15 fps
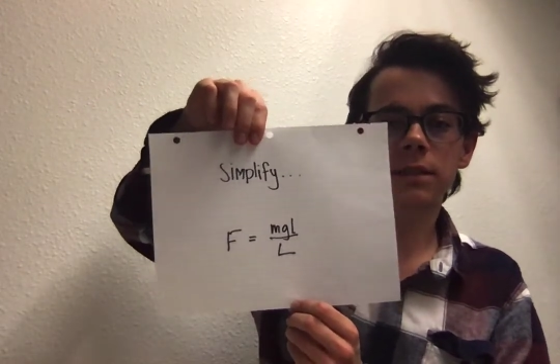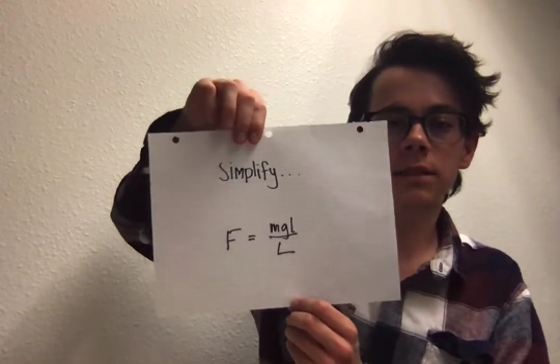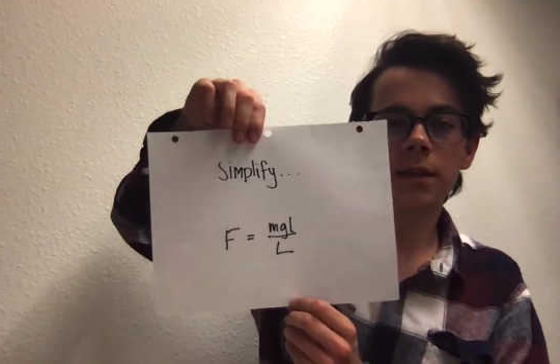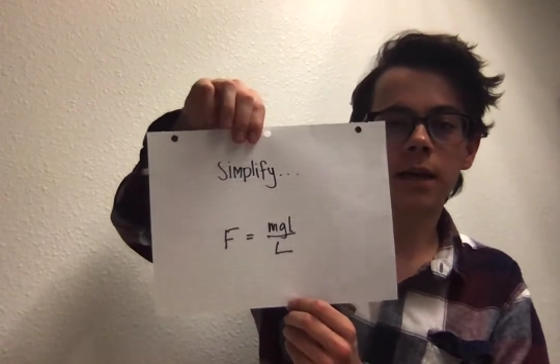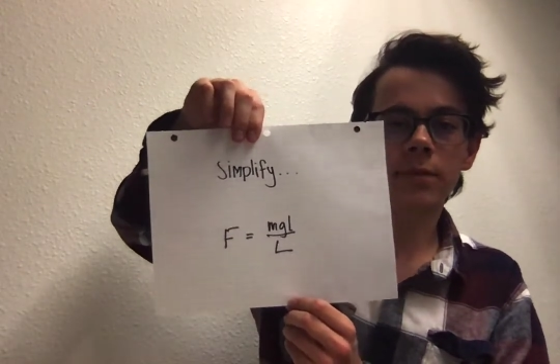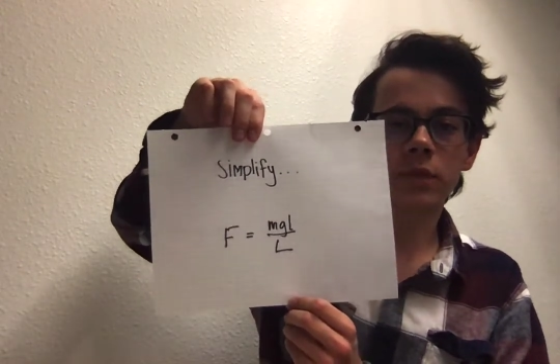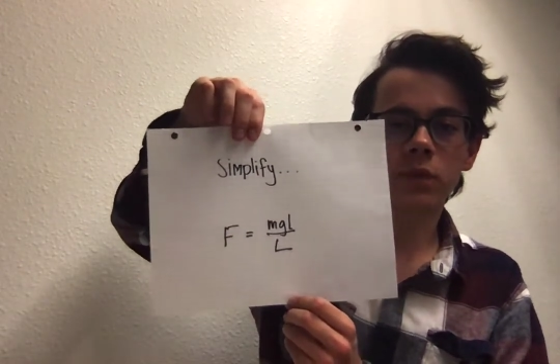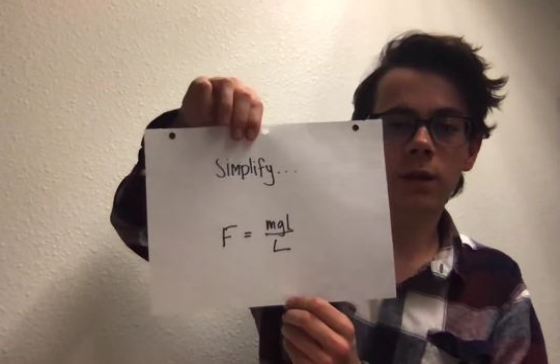
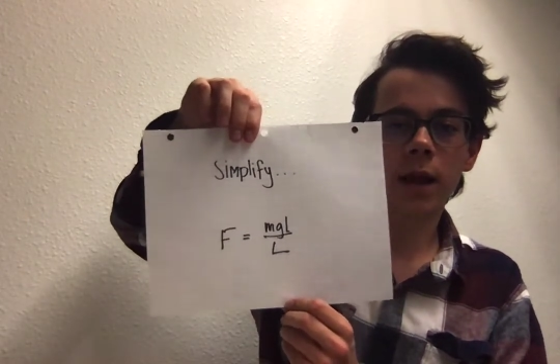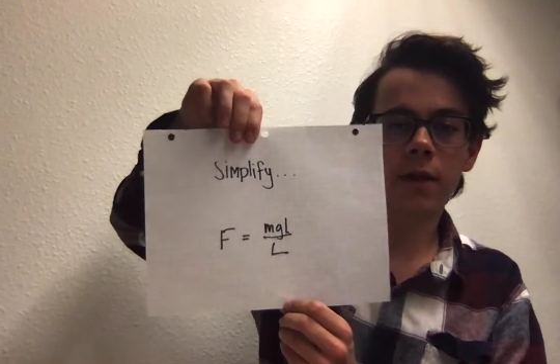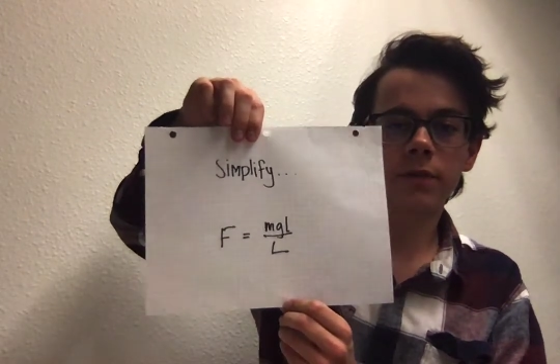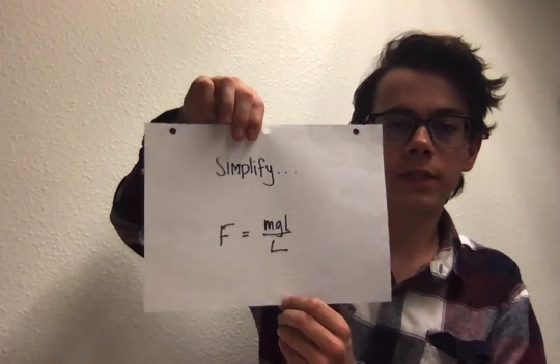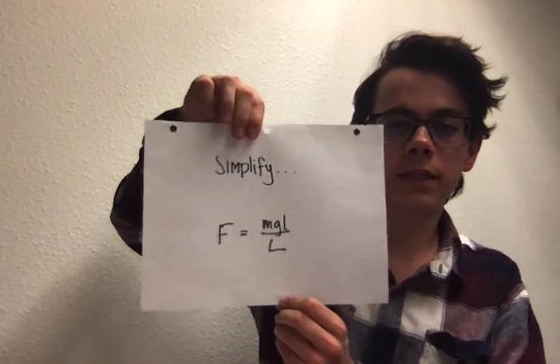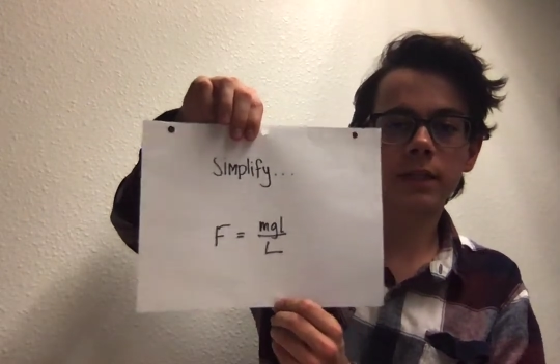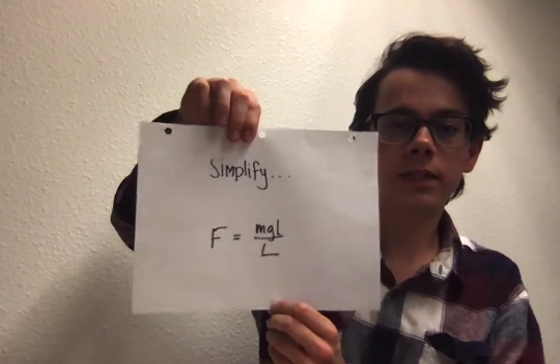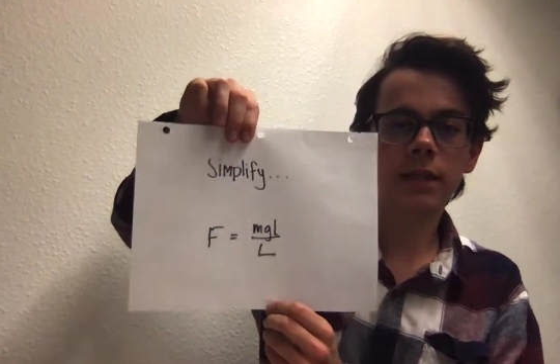times
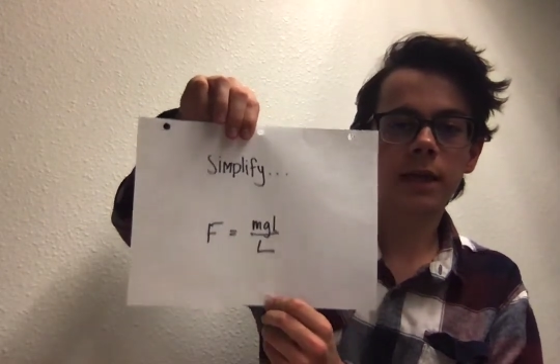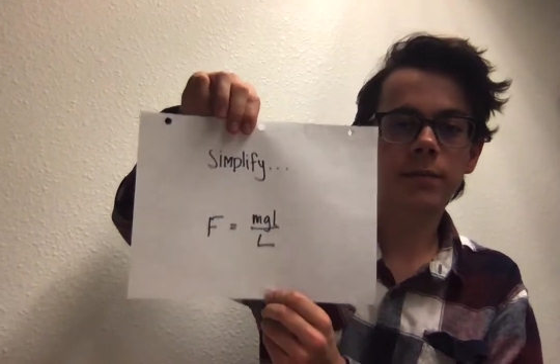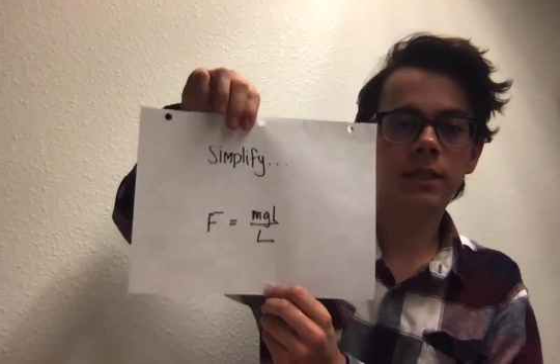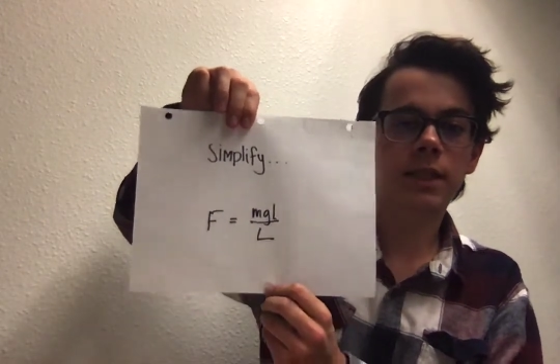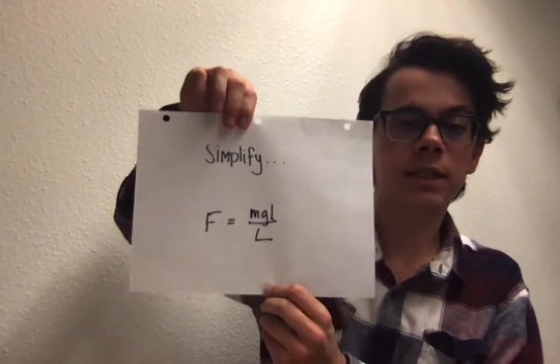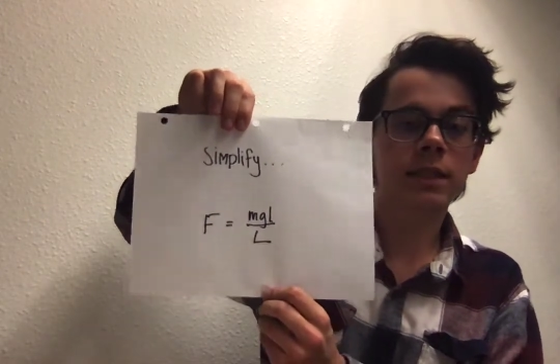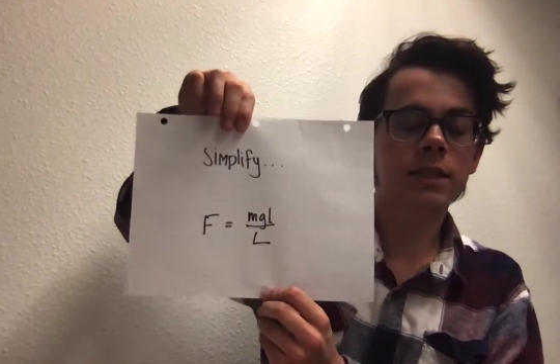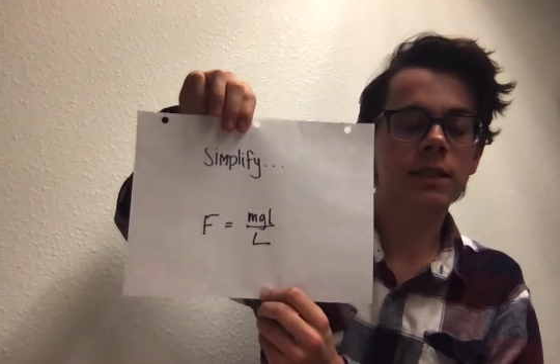gravity times
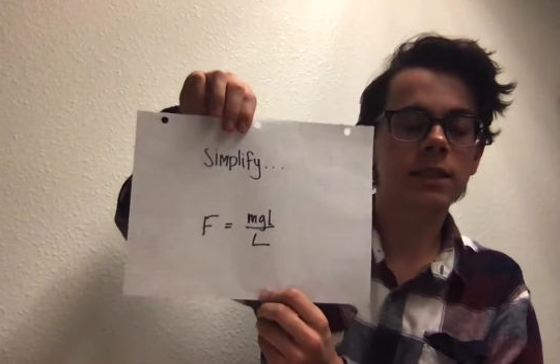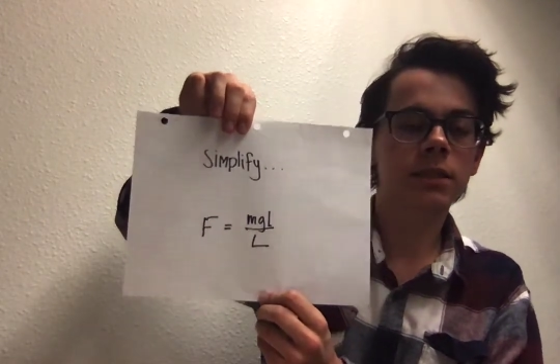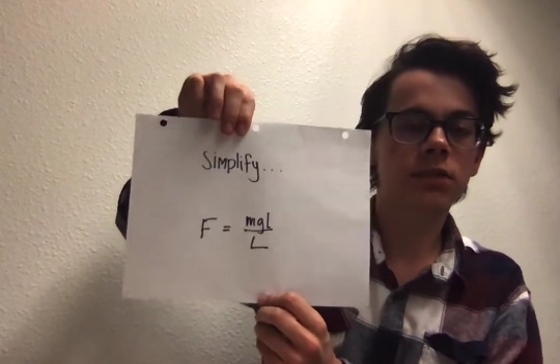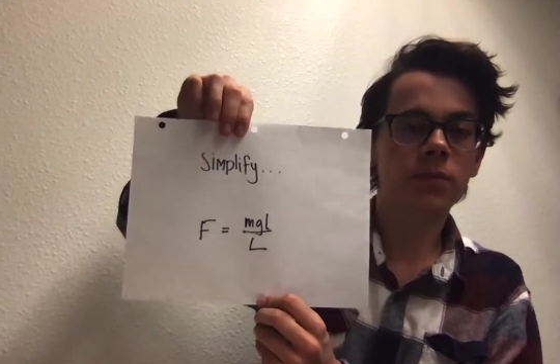the distance